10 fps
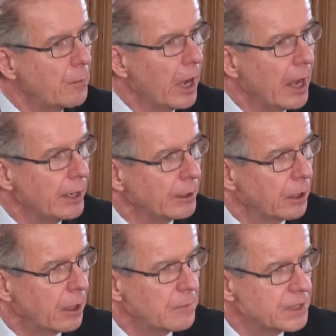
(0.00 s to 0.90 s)
by
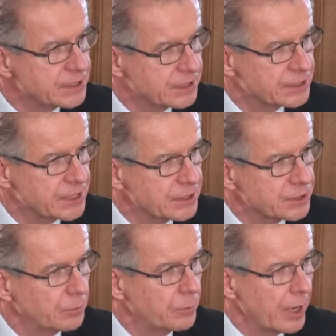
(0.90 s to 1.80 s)
his
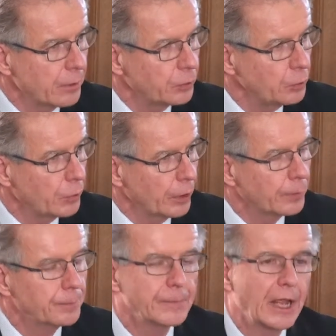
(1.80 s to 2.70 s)
successor, Mayor
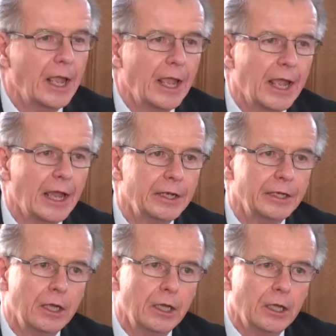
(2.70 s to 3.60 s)
Bloomberg.
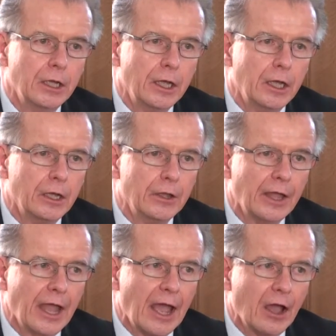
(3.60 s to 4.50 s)
And
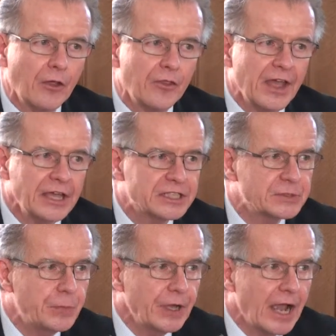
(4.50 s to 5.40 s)
they
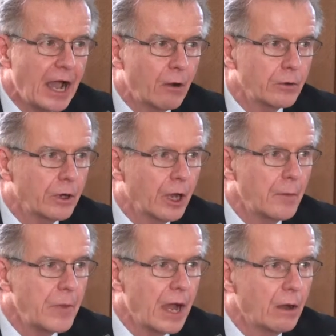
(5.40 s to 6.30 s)
spit out
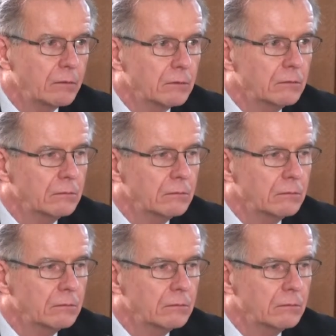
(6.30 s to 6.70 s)
about